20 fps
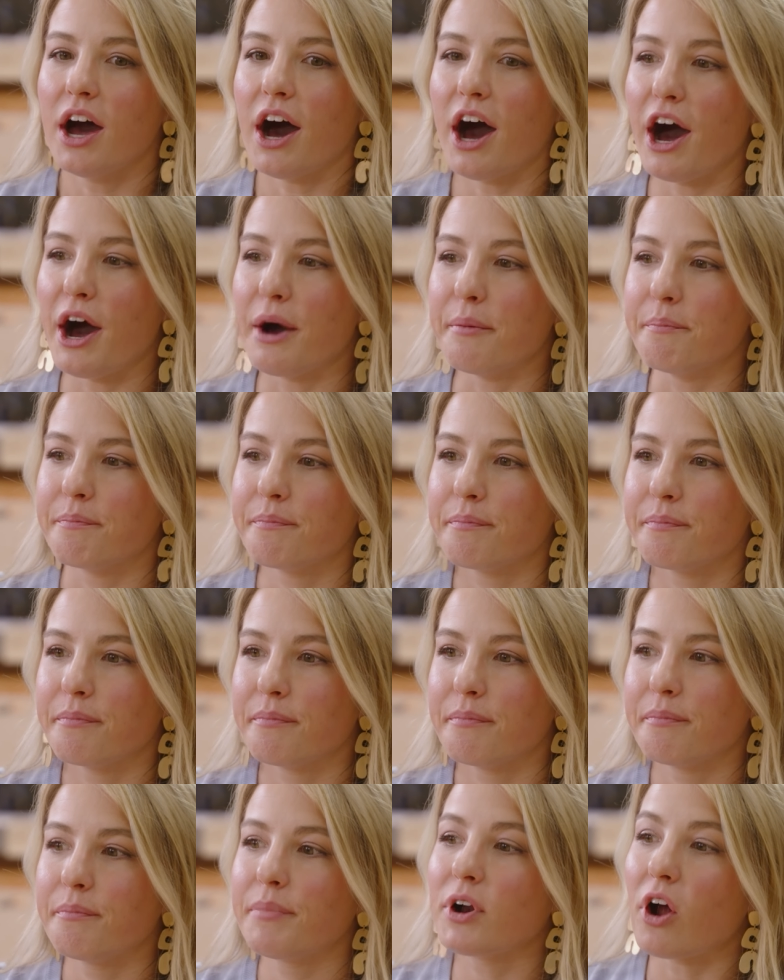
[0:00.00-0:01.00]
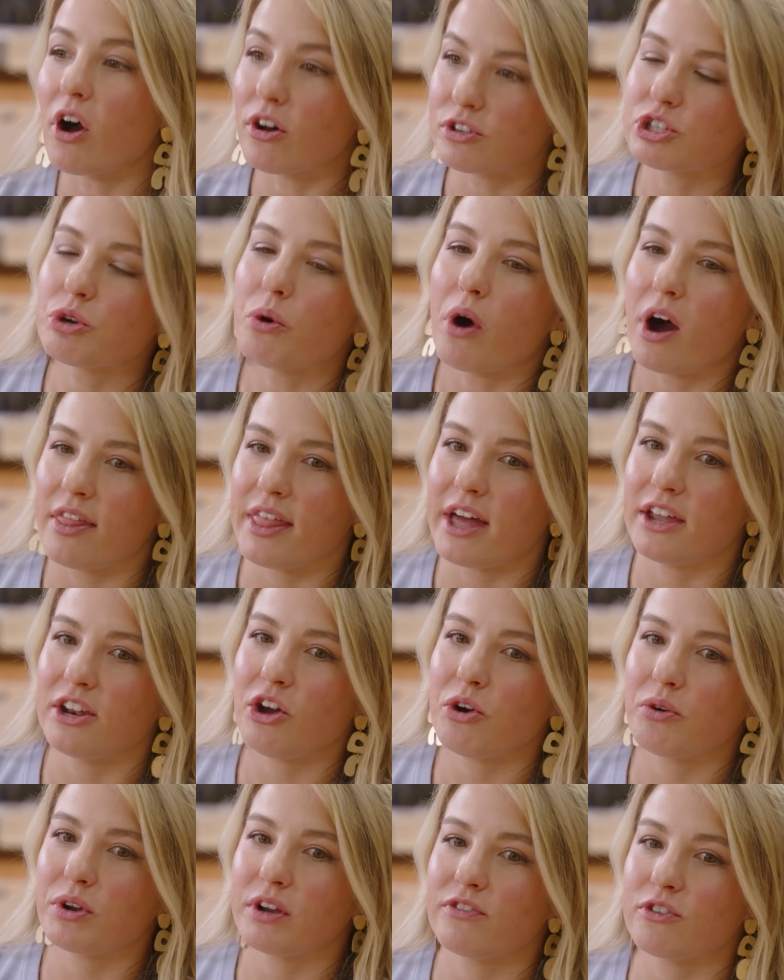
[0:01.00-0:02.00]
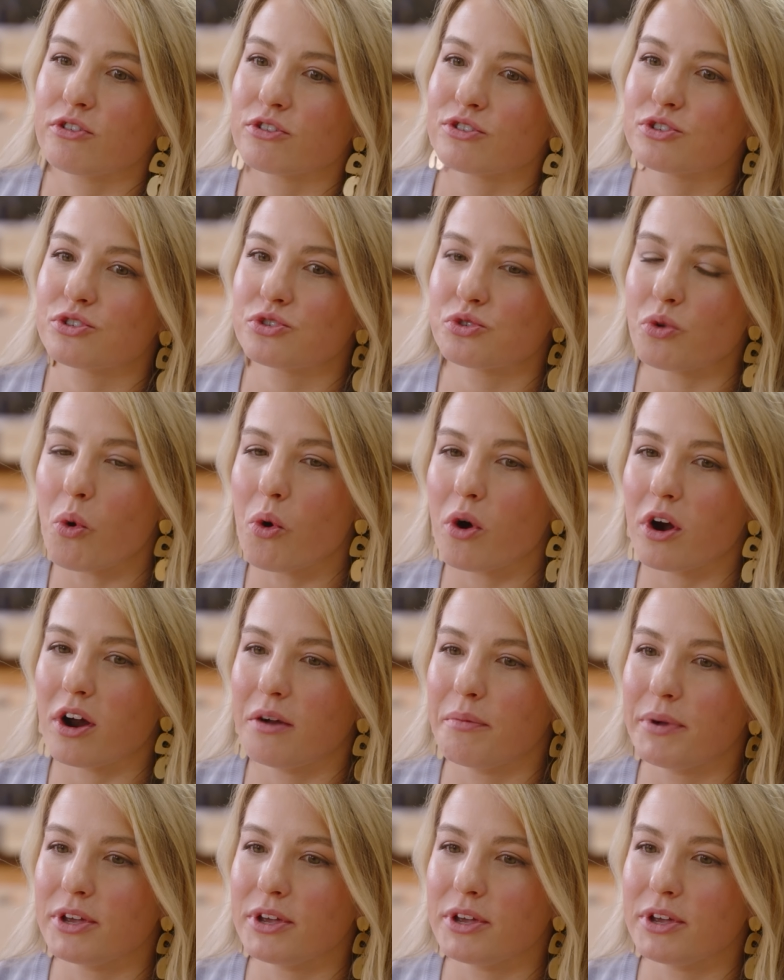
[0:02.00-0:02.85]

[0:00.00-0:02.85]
Um, but also on that note, if you're sore,